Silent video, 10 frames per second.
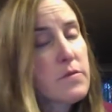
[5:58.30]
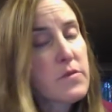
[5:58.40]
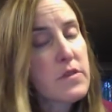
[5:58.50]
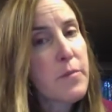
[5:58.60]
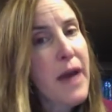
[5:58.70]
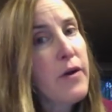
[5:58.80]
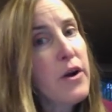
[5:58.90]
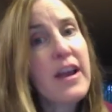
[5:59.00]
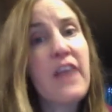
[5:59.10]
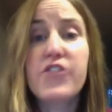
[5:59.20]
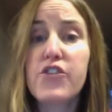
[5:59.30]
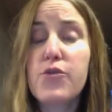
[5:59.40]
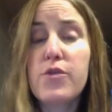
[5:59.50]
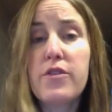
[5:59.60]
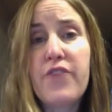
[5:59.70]
background has to do
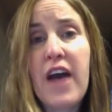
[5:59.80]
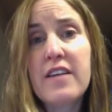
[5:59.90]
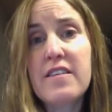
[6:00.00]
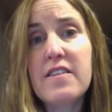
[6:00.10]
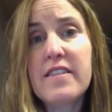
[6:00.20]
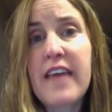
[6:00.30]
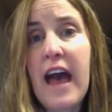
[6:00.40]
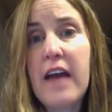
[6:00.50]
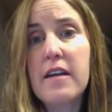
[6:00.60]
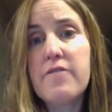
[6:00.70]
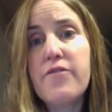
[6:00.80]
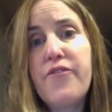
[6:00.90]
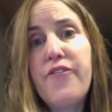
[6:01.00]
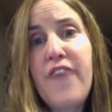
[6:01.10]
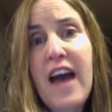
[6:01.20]
with the fact that
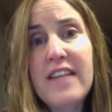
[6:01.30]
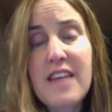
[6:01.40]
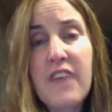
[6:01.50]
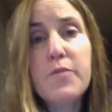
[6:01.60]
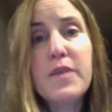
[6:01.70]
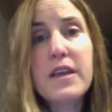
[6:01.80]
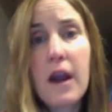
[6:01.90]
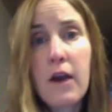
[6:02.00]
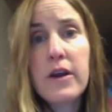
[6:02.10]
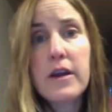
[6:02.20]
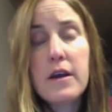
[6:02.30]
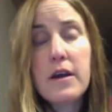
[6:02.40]
fats have to be carried